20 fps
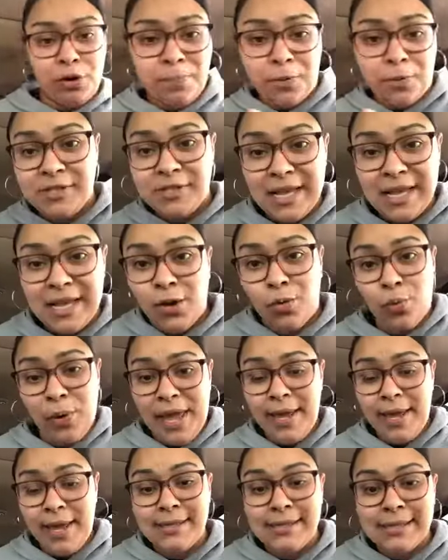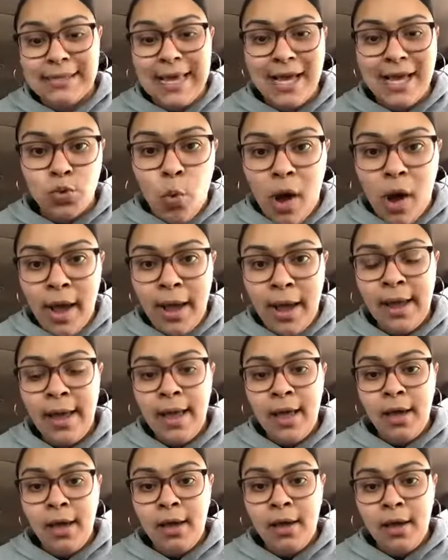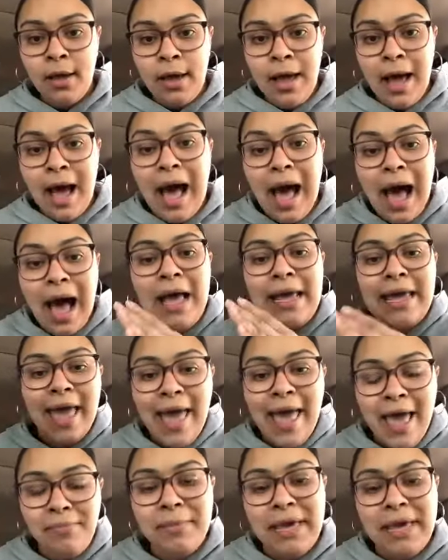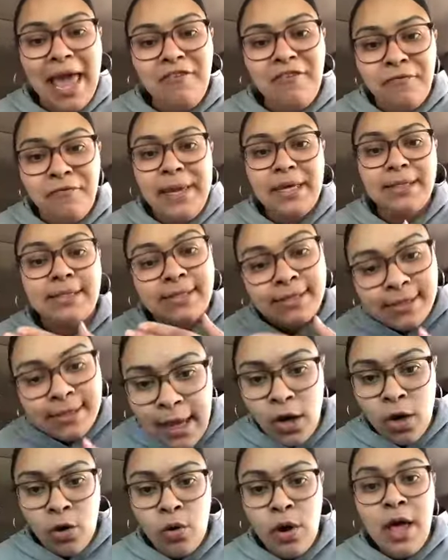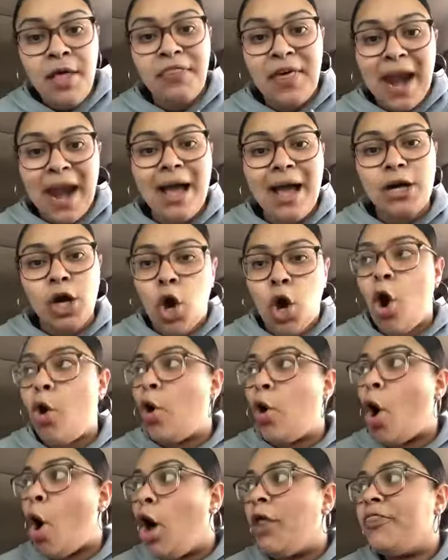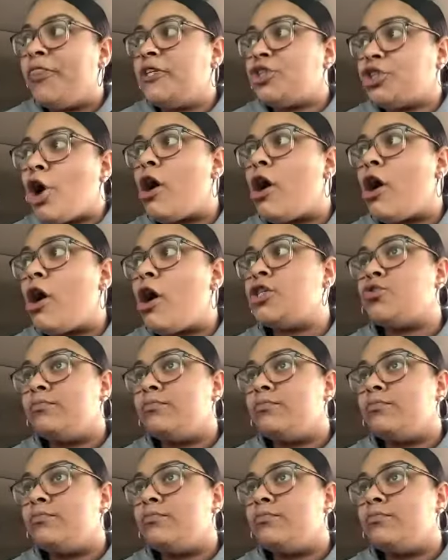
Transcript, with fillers: percent a week. Cause guess what? I am gave a skill that I could go on the chart